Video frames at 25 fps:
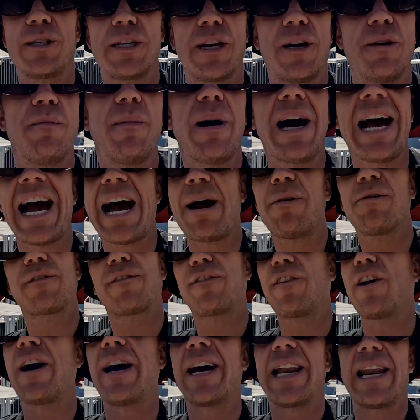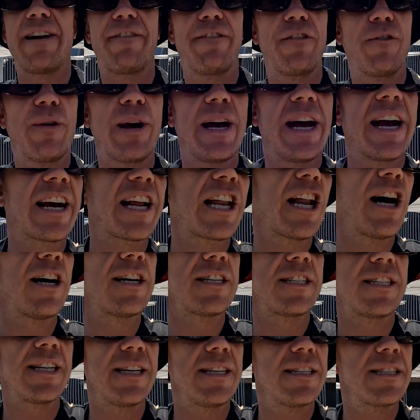So my hat was flying everywhere,
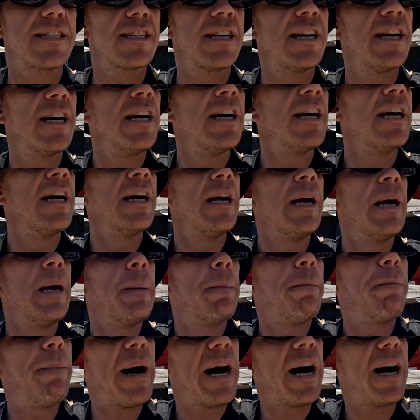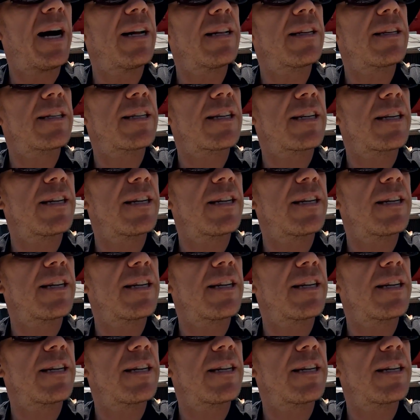glasses, but